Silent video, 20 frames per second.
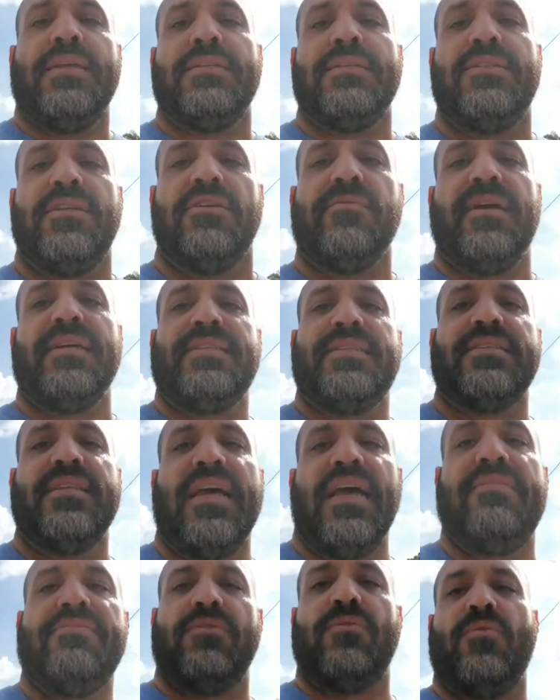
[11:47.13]
Jeremiah says,
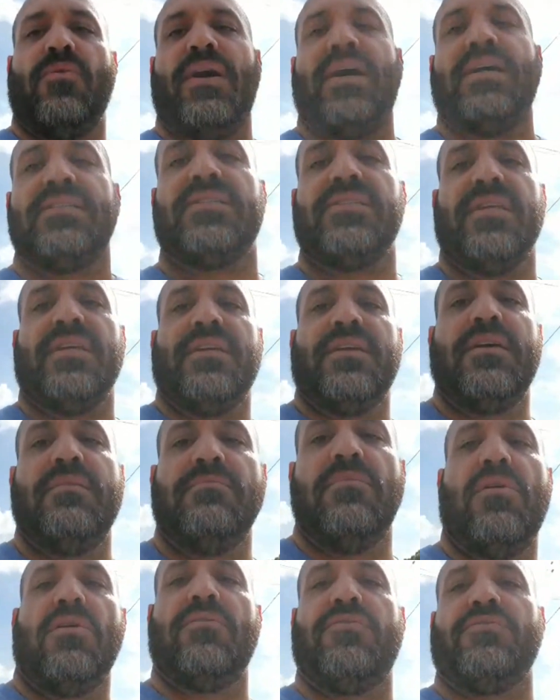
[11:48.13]
I haven't watched a
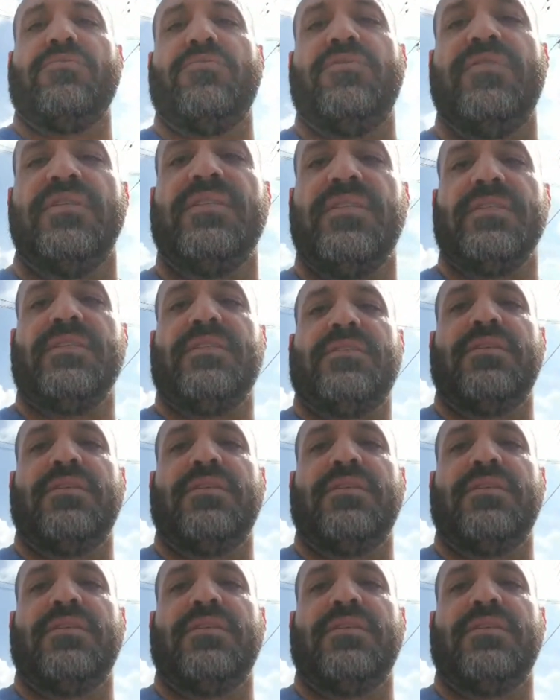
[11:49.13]
Marvel movie since